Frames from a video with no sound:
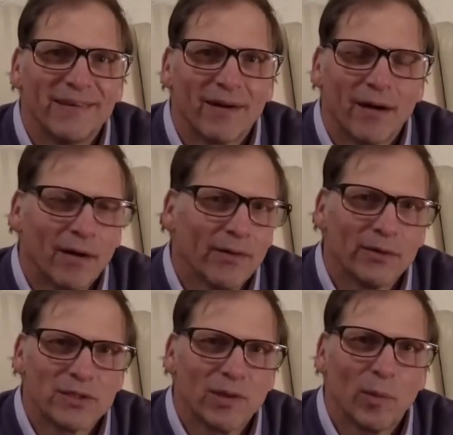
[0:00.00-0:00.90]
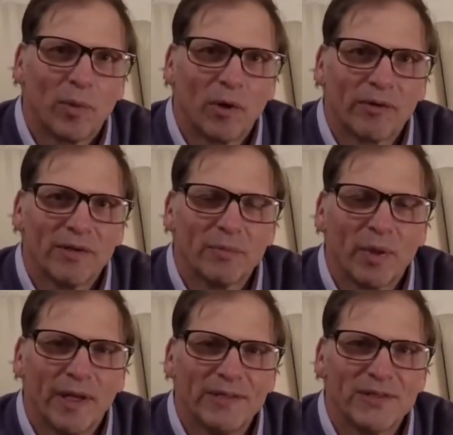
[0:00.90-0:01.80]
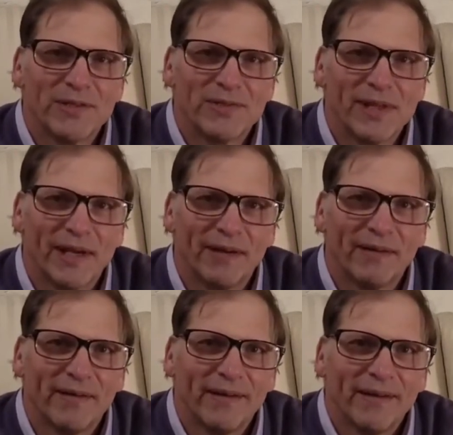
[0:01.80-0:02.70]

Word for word: There are all those little broken places that